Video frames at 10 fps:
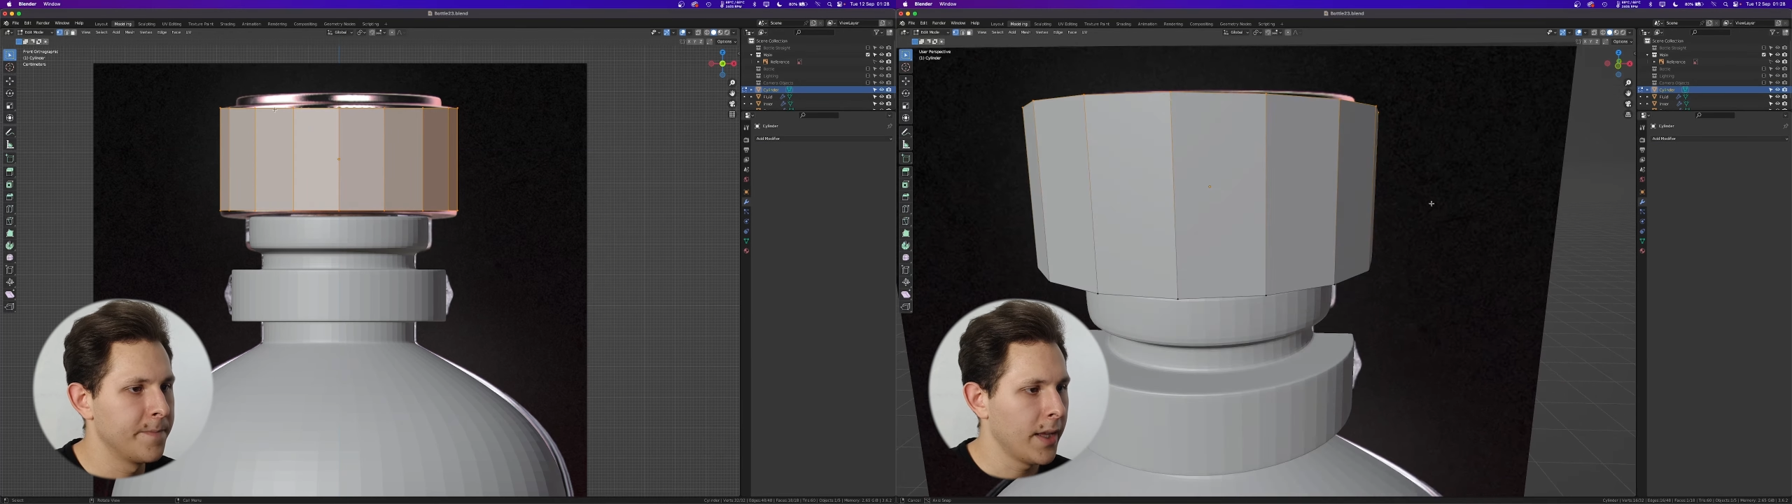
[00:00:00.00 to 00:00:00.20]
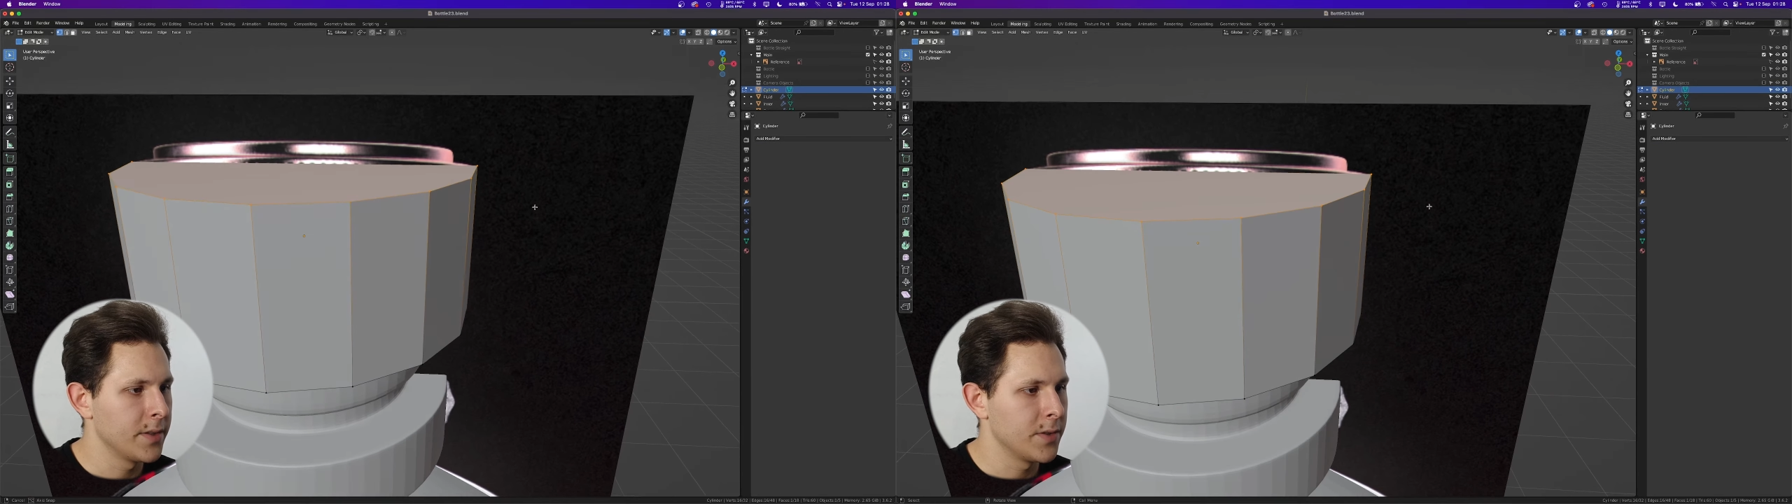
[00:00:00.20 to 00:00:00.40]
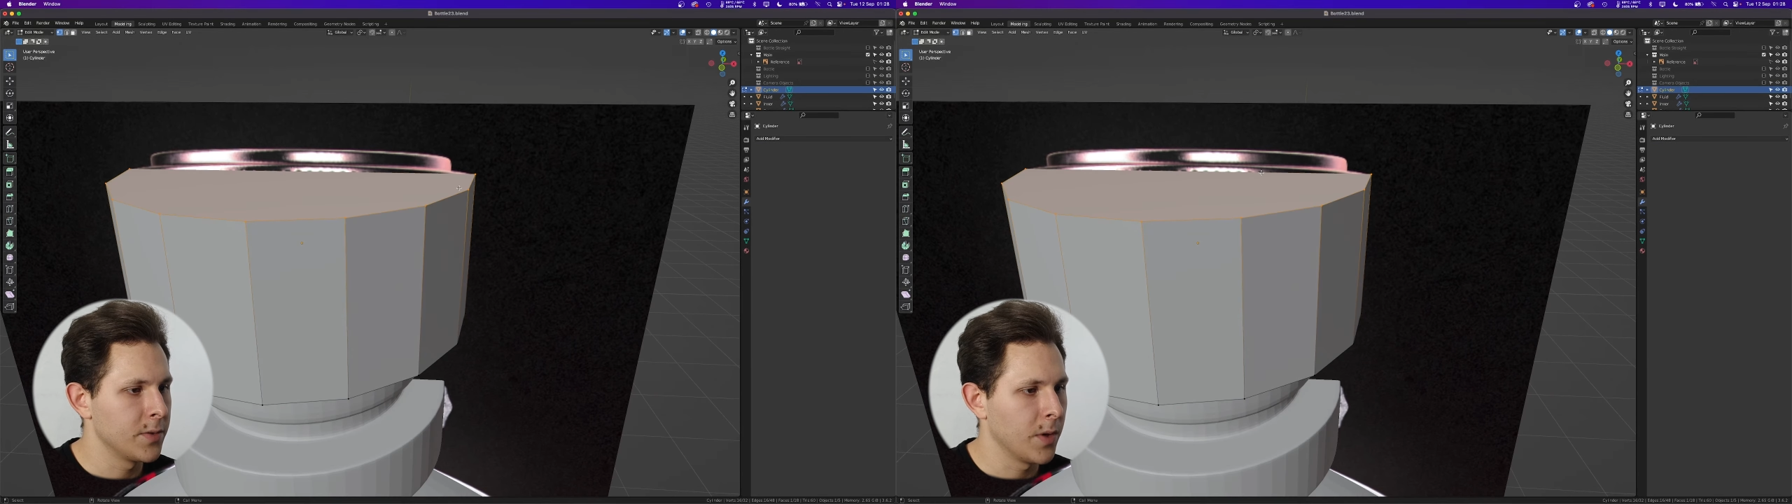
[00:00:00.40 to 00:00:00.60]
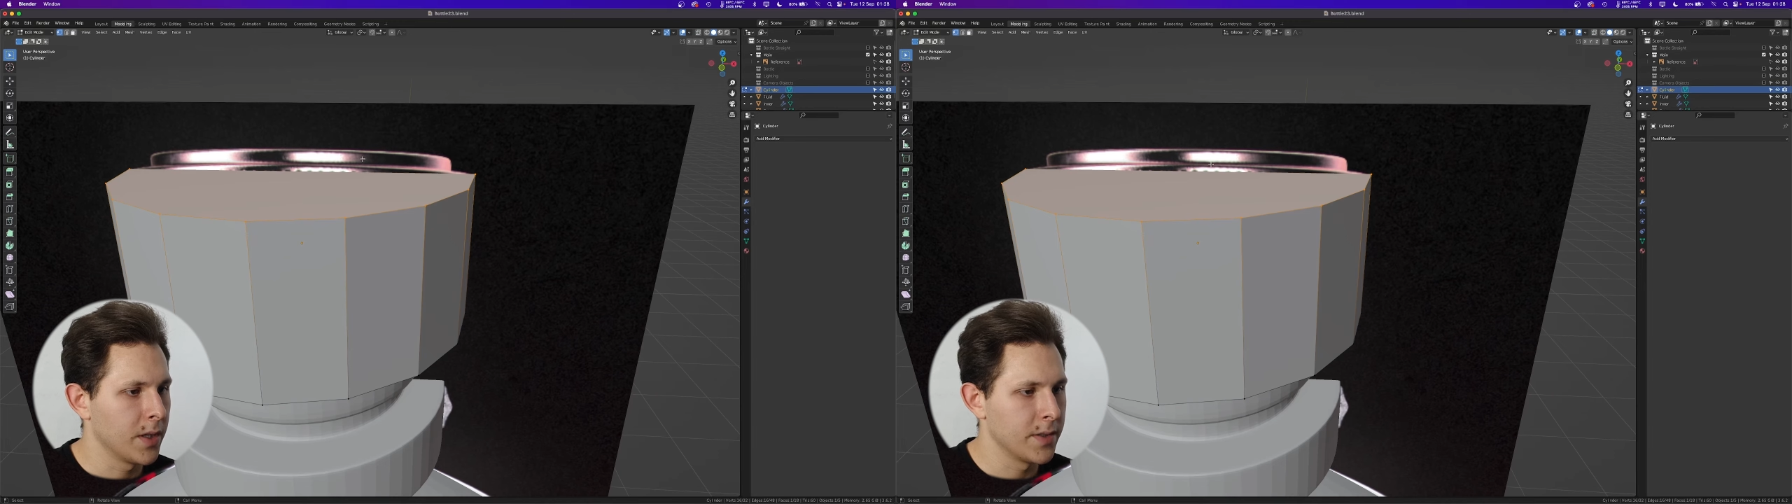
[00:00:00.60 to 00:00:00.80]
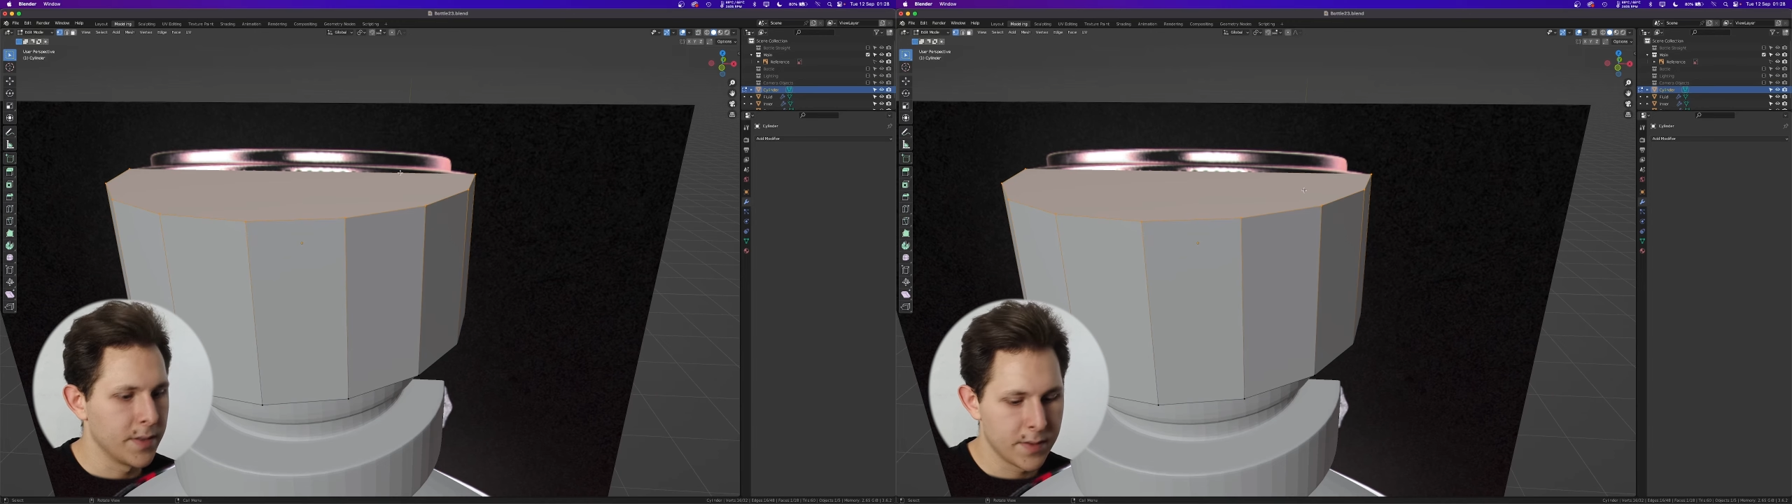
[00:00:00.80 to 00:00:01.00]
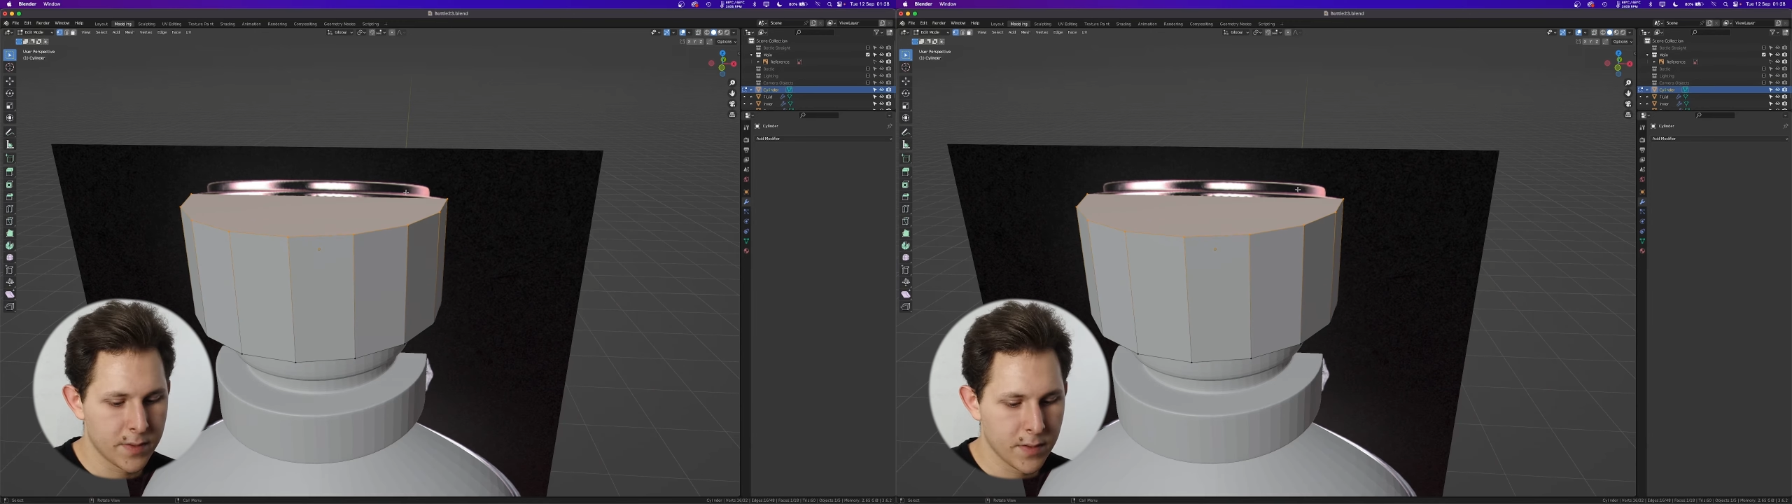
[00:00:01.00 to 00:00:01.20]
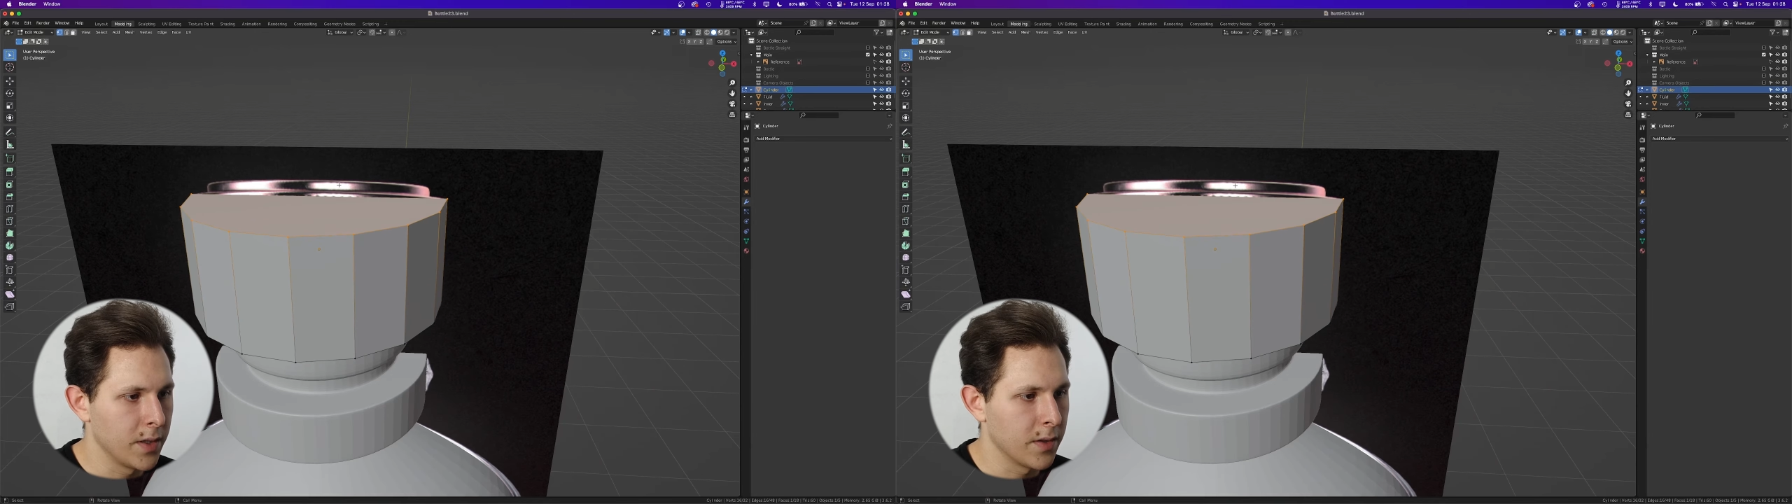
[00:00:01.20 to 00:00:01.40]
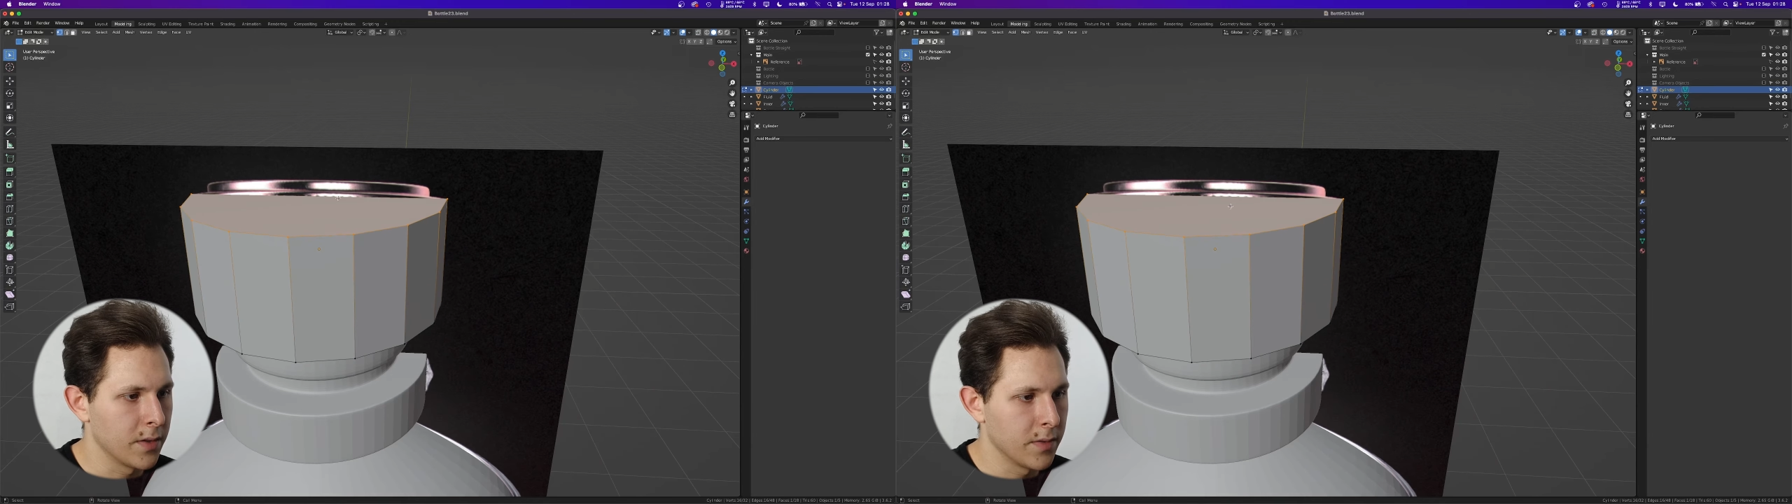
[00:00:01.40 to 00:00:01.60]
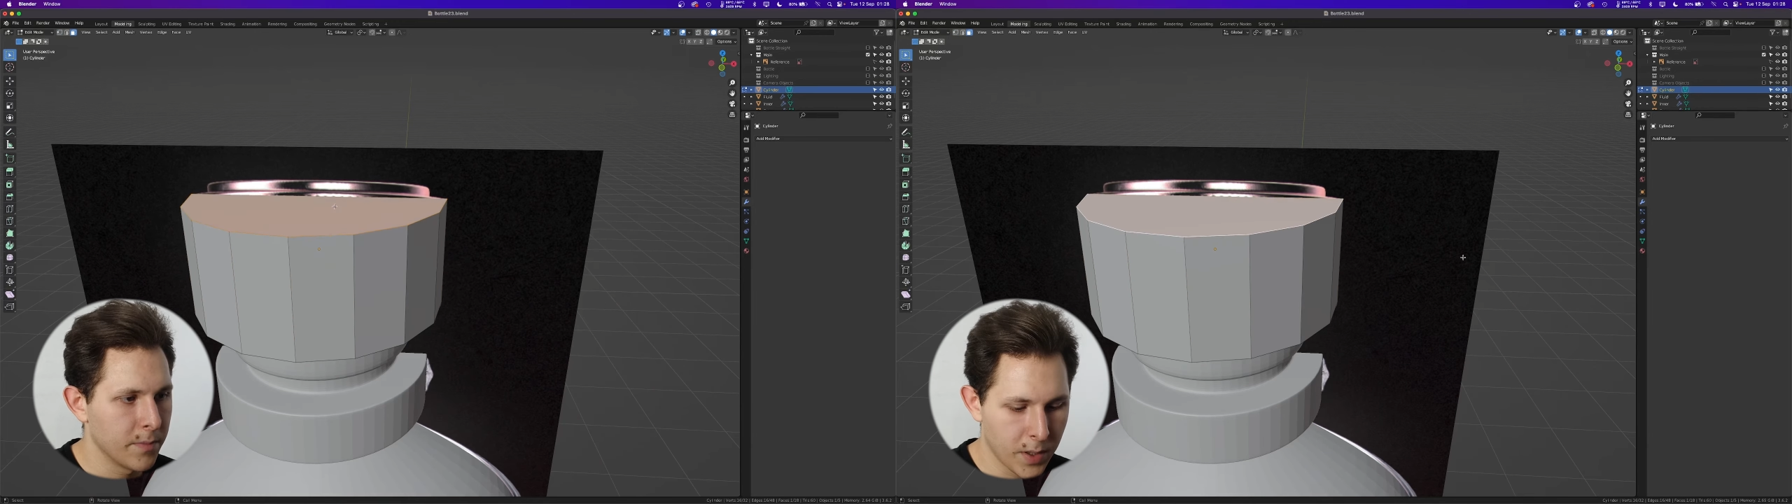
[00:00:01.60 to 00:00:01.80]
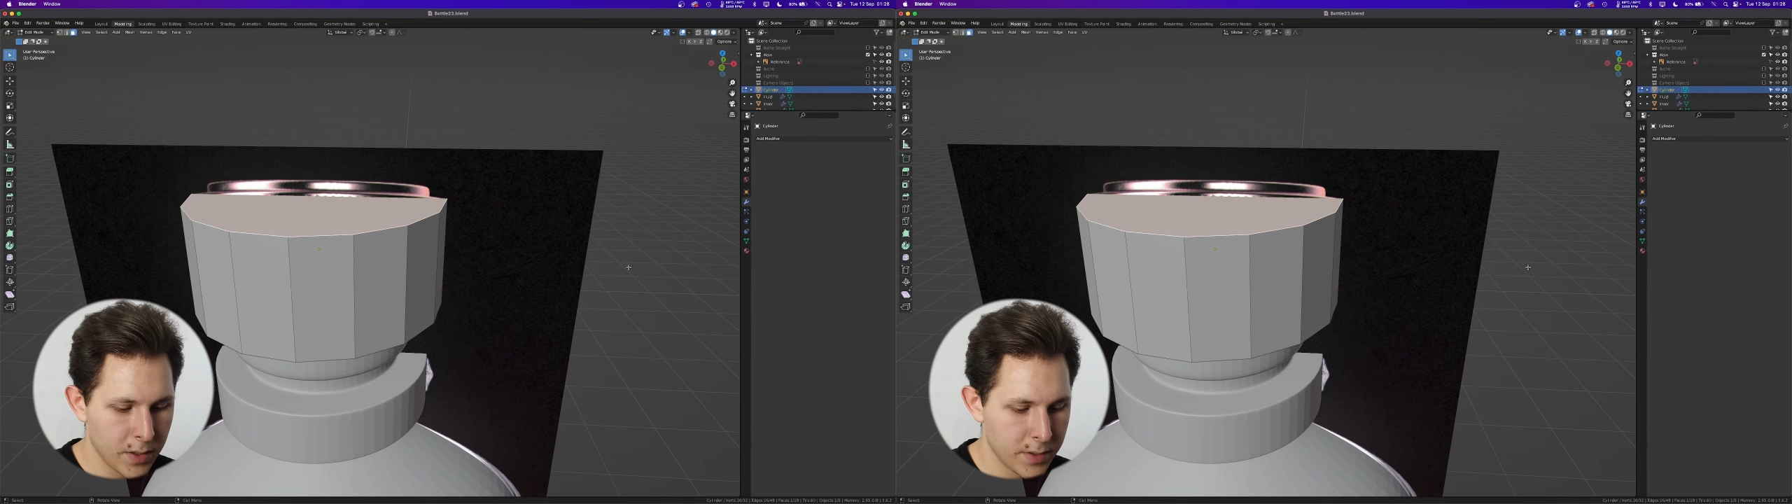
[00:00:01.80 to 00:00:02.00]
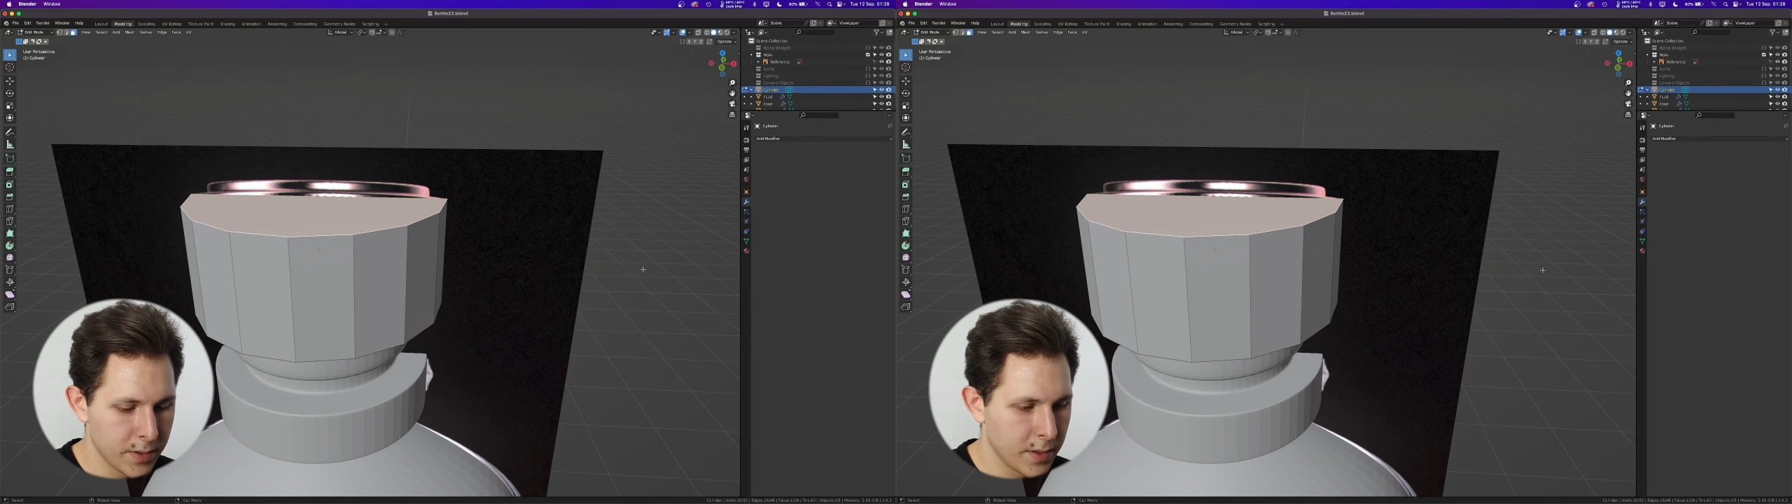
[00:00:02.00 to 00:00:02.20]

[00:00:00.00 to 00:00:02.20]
And to add this little part,